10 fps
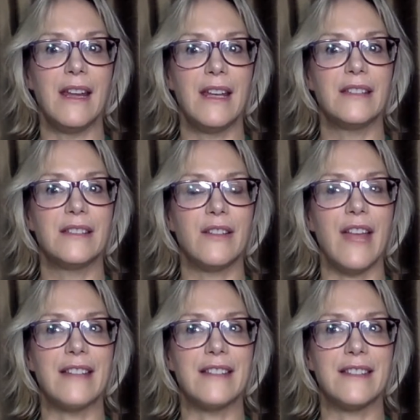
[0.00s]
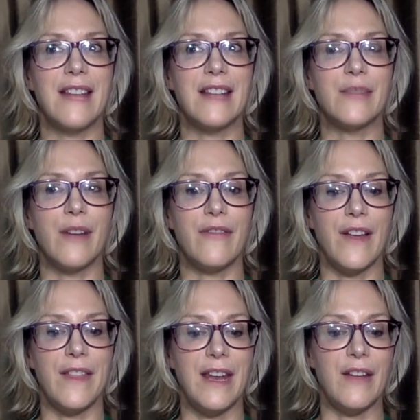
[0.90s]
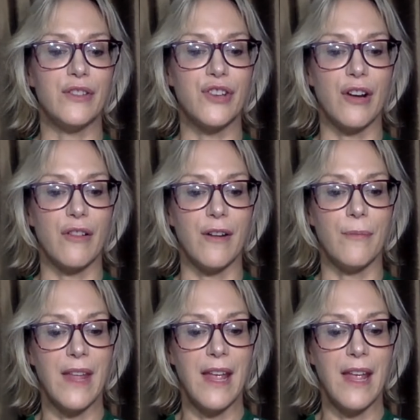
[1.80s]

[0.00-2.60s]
So that's where I find the navel chakra.